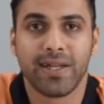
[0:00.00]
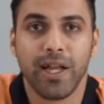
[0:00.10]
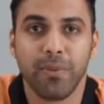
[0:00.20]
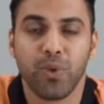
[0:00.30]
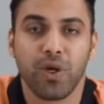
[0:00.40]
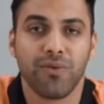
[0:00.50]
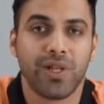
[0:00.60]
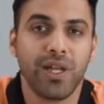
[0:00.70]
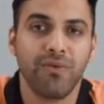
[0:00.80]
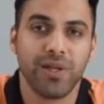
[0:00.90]
an input of
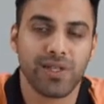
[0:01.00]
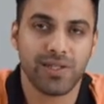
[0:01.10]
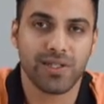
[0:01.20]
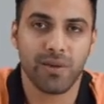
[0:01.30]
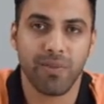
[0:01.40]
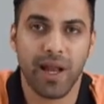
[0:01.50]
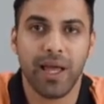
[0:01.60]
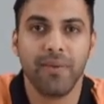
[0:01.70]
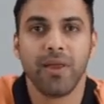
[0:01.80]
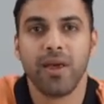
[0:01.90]
three-phase AC
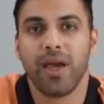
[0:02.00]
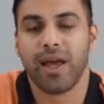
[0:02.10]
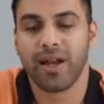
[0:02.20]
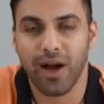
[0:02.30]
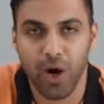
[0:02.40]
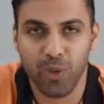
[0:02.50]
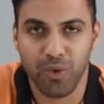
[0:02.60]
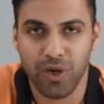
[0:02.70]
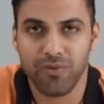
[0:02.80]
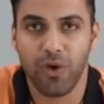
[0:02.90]
supply and an
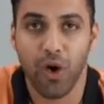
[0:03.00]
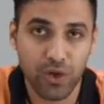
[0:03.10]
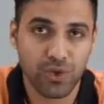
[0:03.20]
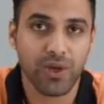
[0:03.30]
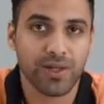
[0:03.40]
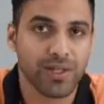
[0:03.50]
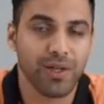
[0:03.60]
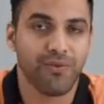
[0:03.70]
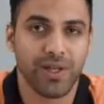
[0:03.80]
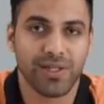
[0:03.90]
output of also a
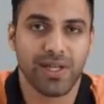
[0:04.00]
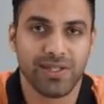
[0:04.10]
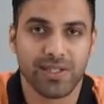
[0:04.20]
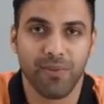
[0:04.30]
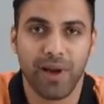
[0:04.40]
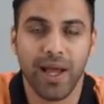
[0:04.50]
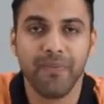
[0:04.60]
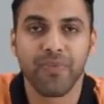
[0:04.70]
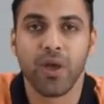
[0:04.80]
three-phase AC supply